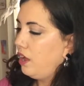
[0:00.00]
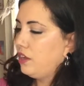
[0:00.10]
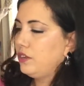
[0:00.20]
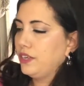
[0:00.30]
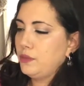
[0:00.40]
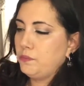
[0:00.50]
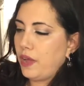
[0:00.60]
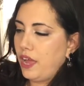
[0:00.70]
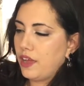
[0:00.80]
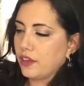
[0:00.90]
Look at the
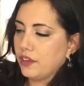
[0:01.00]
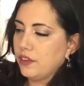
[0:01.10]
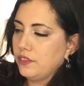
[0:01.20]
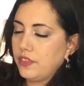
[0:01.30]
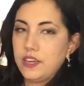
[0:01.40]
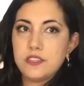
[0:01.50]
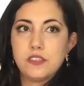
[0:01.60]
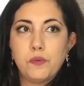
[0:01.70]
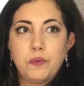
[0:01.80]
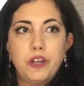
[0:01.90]
back. That is
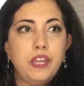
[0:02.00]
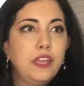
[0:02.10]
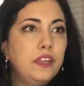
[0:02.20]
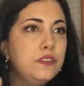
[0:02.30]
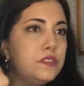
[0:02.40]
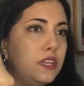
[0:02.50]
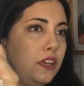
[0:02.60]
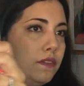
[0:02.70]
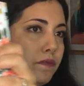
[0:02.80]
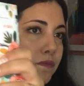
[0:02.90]
so pretty. Can you
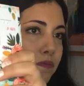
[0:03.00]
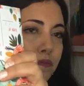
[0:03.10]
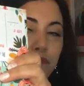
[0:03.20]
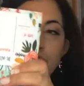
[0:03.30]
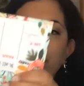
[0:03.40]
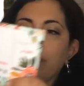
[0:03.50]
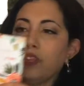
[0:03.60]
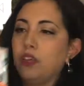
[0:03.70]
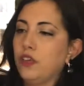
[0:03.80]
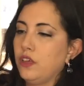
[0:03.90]
see?
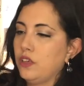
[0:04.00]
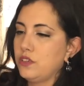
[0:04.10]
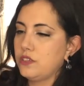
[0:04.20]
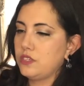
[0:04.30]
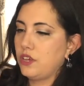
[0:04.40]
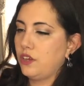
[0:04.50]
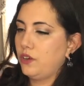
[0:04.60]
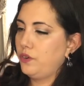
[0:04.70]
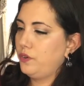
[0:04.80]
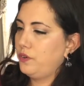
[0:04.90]

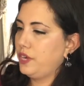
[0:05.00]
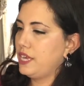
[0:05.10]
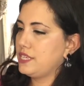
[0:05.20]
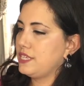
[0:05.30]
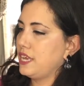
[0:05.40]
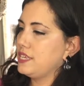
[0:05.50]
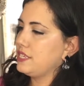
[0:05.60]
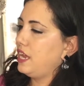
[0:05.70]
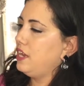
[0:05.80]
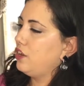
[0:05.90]
So it says,
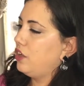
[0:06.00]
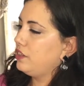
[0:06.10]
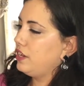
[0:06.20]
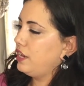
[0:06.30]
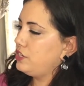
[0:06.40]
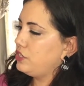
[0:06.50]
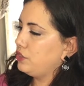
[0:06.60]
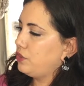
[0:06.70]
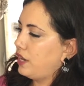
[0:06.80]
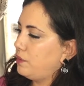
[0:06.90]
in all that I
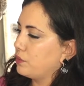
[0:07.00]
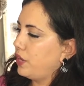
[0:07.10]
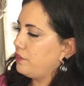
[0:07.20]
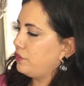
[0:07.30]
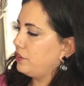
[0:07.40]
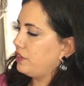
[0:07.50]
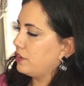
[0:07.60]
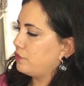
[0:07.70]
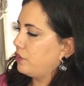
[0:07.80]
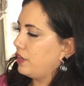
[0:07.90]
do, I am grateful,
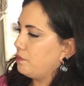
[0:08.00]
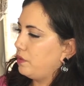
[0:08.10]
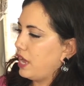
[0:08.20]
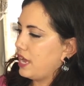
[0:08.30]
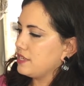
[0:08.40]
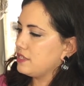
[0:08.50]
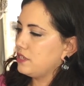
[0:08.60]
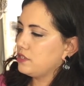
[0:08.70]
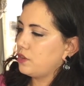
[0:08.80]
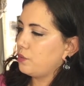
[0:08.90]
thankful, and blessed.
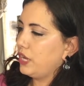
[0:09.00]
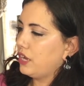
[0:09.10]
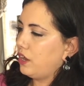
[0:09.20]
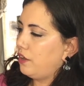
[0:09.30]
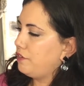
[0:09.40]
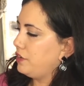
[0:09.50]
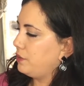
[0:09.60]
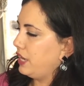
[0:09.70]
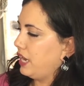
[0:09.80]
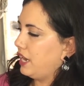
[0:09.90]
So week off and you
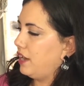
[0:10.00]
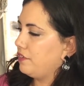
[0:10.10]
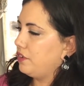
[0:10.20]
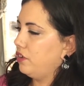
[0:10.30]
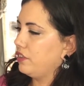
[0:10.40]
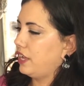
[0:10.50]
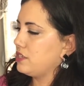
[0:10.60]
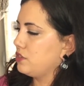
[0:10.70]
have all that.